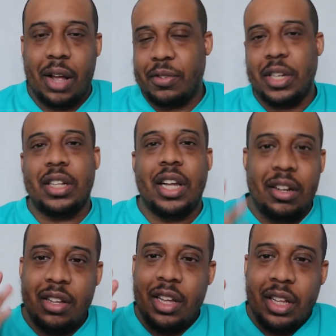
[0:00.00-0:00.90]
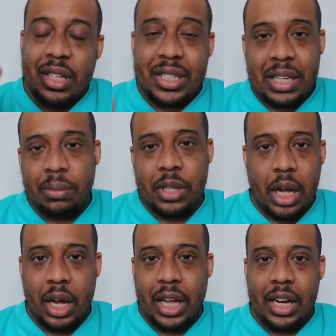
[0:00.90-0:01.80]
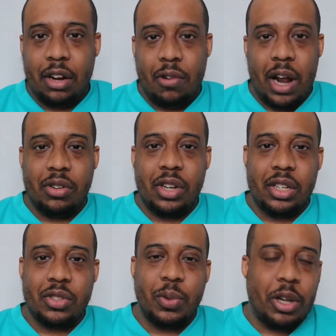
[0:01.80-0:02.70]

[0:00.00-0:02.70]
I've said that the teams are in and around us,